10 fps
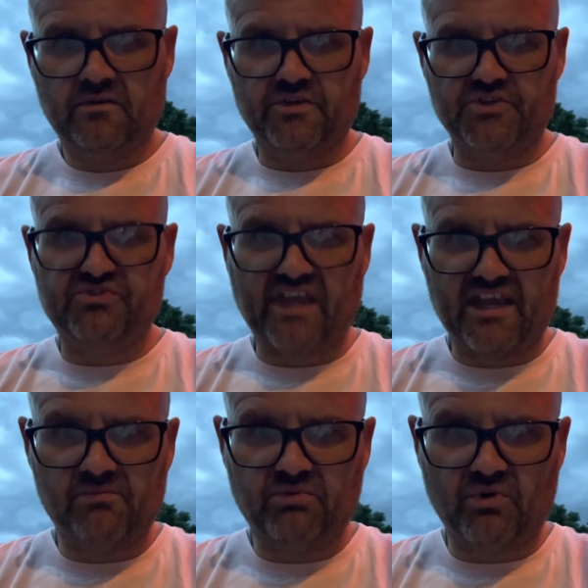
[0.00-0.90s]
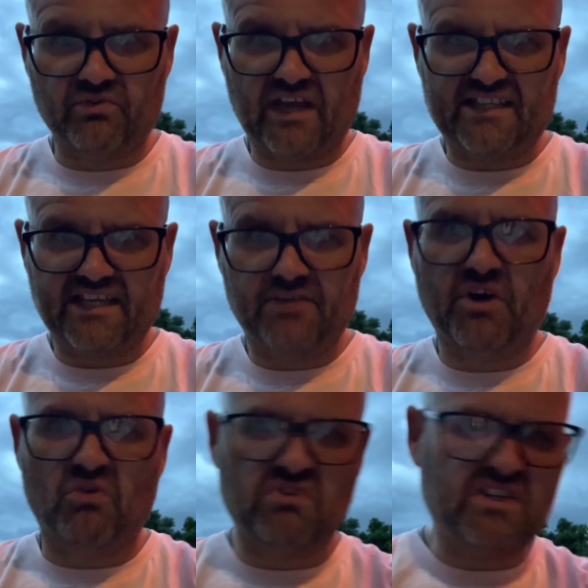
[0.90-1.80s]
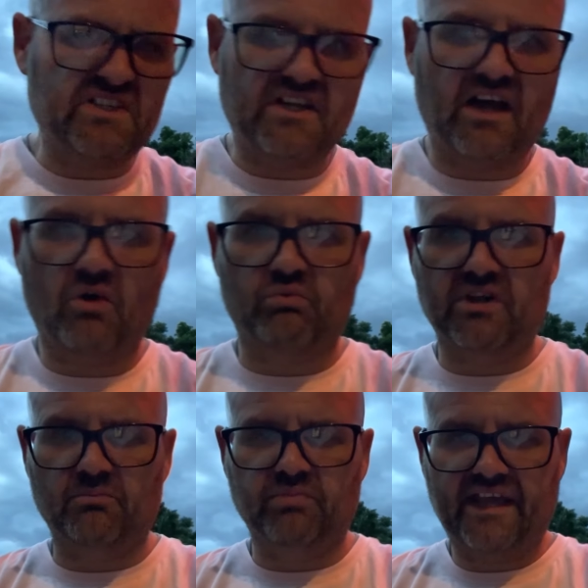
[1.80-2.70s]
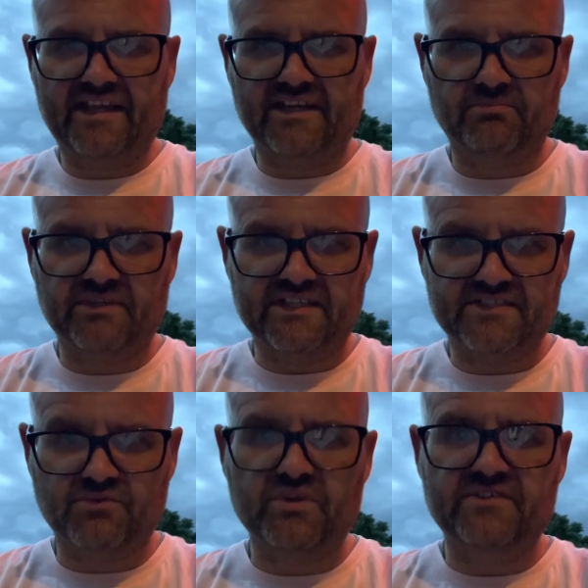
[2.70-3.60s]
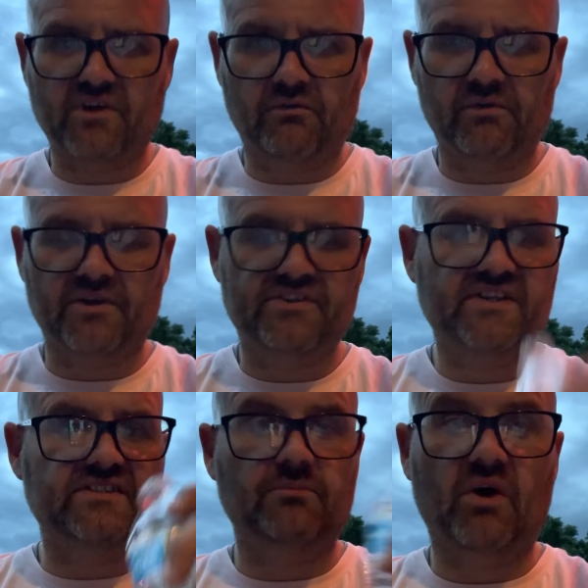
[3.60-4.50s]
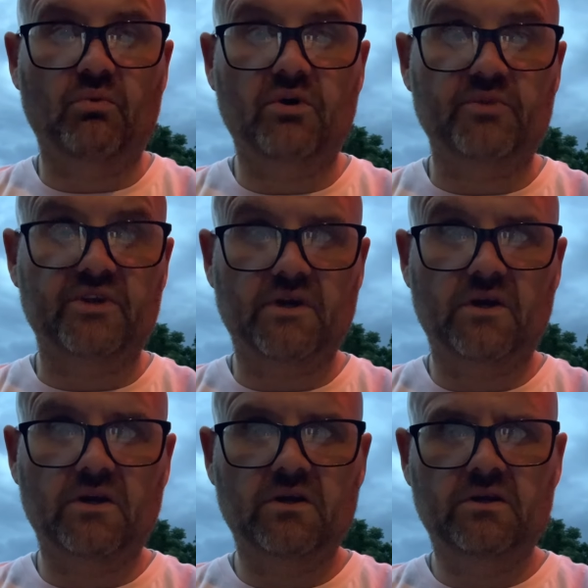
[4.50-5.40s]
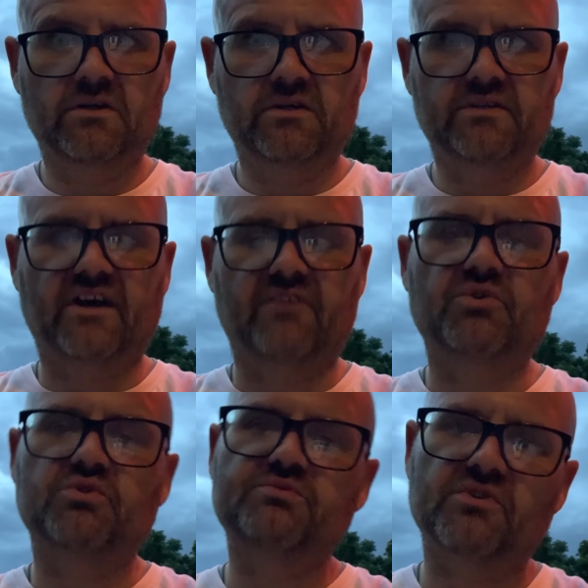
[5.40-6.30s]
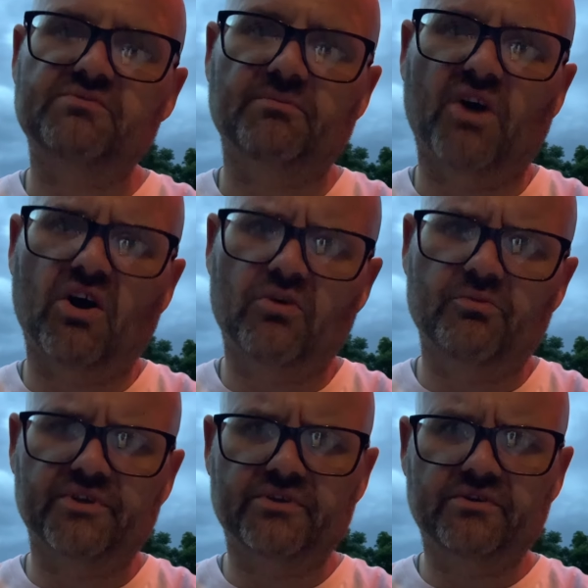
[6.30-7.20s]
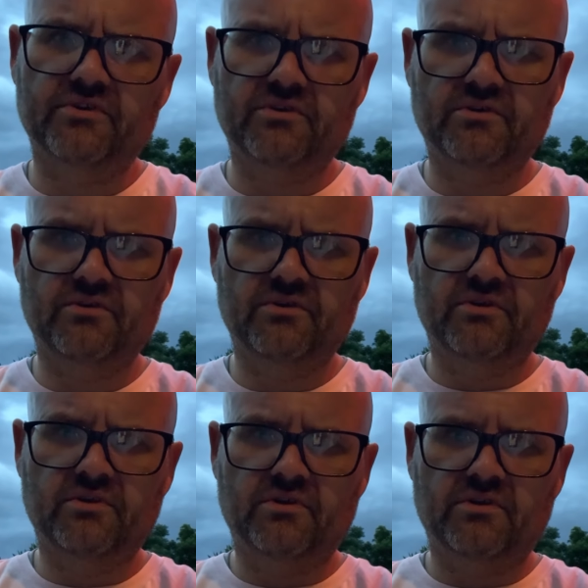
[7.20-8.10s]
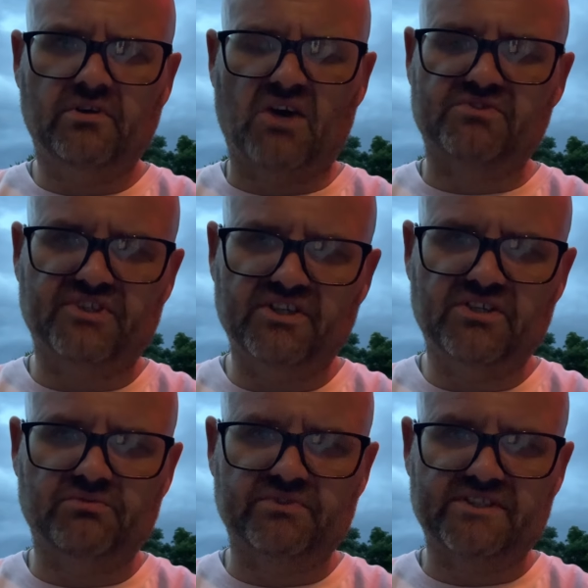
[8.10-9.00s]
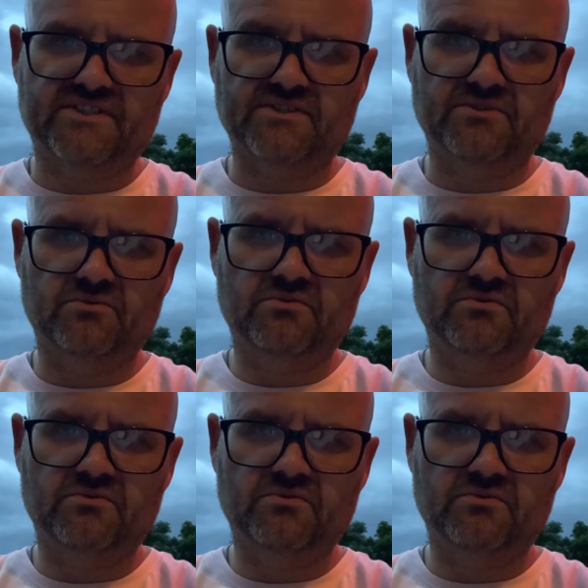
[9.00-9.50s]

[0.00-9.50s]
You stay up all night thinking about running. I'll run a blade up in this fool. He's over there touching on my woman, dog. That fool was supposed to be my homie. I was good with this dude.